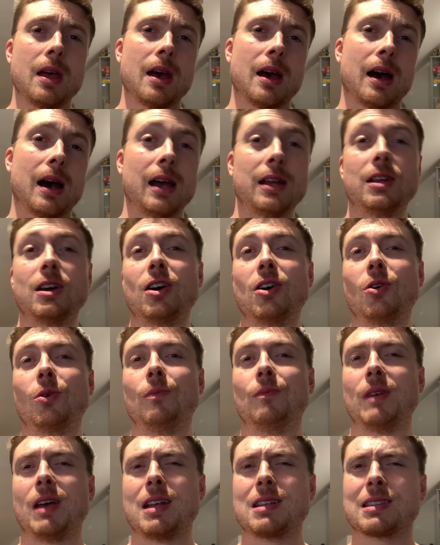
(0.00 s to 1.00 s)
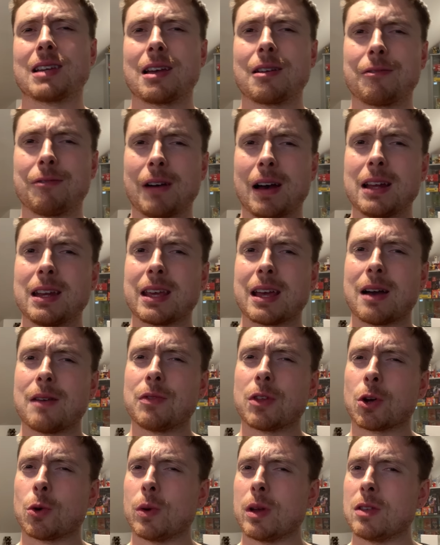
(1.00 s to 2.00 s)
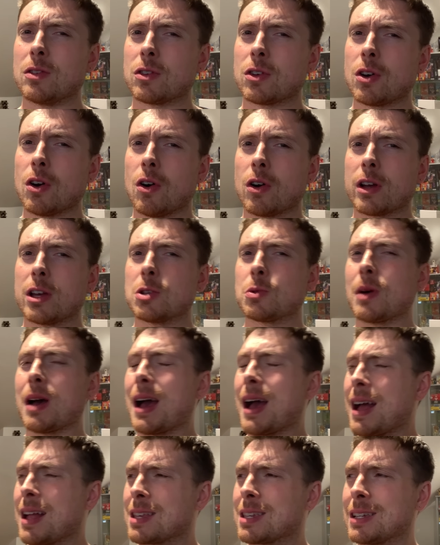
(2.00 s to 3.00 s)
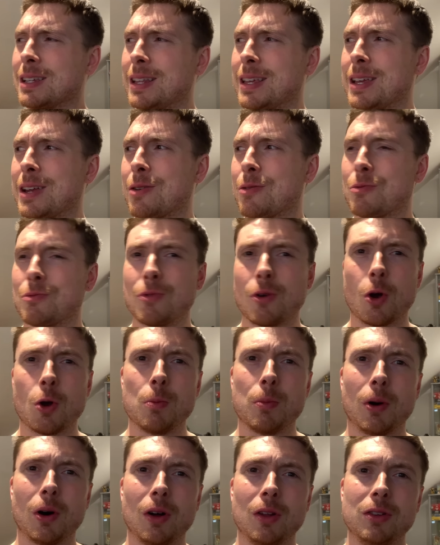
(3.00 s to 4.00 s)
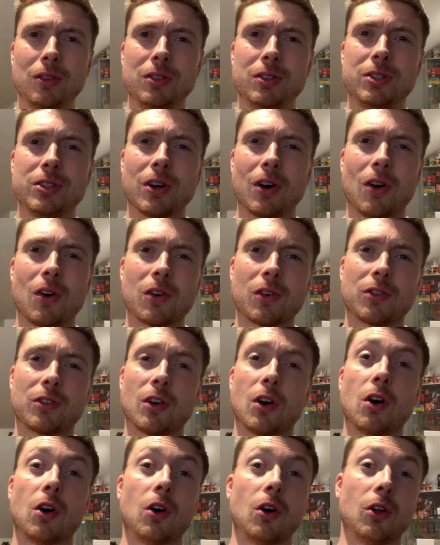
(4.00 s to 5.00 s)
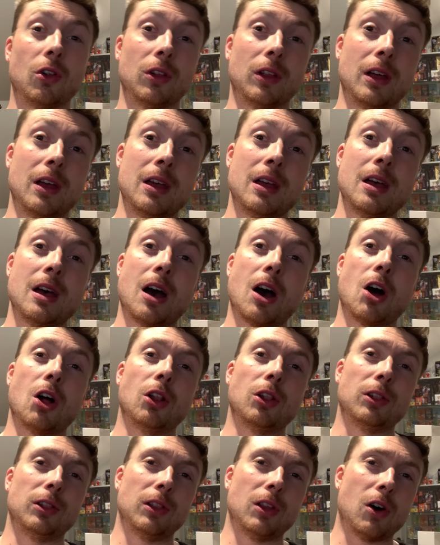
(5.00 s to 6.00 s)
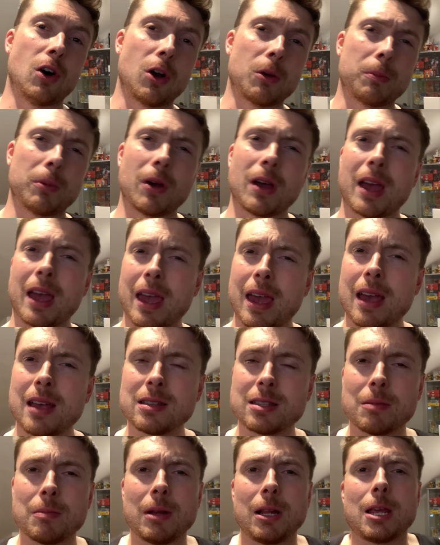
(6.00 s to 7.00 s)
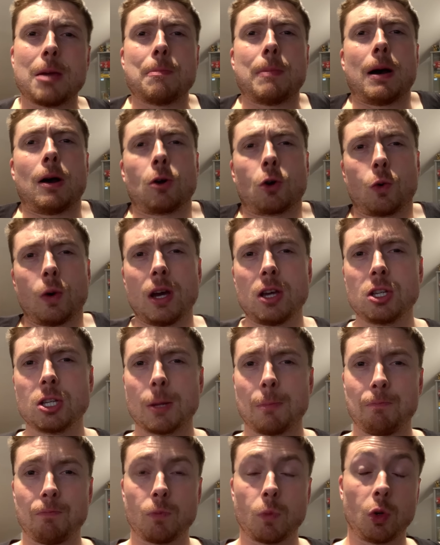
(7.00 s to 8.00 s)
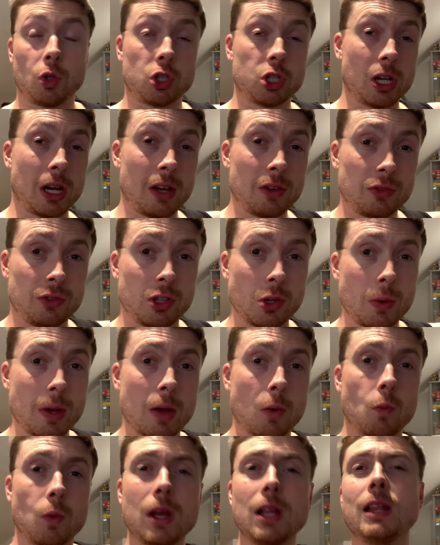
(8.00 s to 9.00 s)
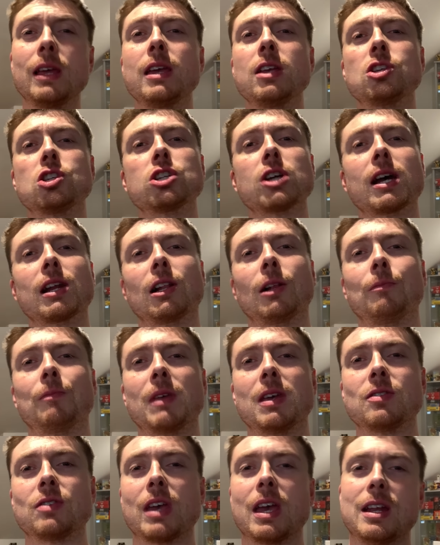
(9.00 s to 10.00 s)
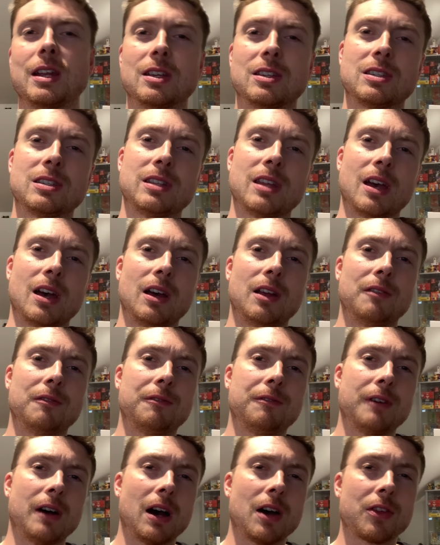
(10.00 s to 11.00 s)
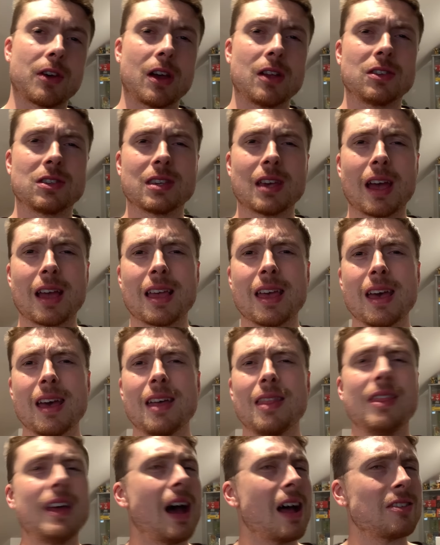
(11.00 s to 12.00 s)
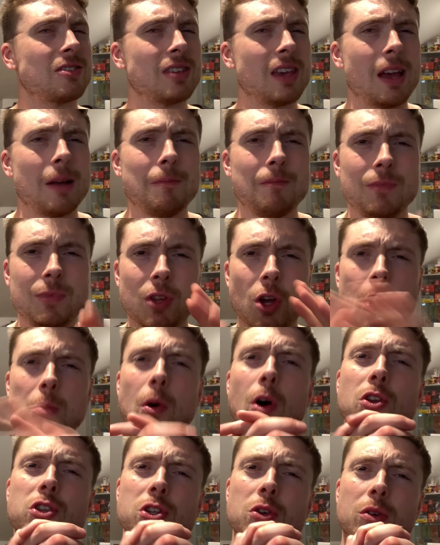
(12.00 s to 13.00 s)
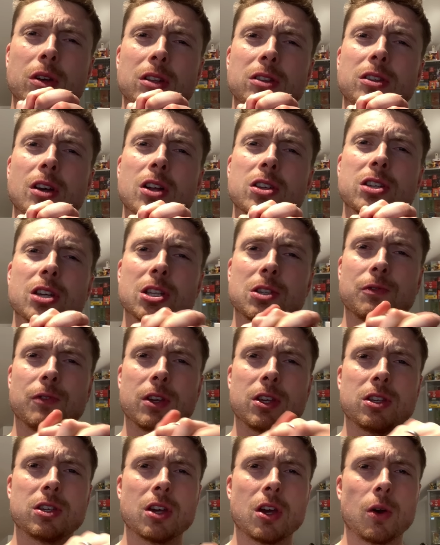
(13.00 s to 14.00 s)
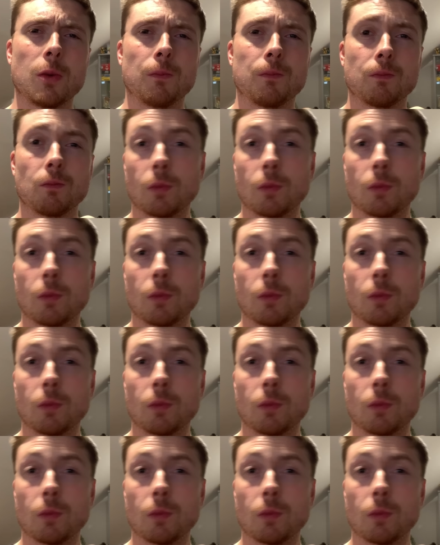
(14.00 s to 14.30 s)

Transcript: I know, it's like finding out the Queen's corgis were actually robot dogs all along. But here's the million pound question. Will Charles do it? Will he channel his inner stern father and say, that's it, no more Duke and Duchess for you?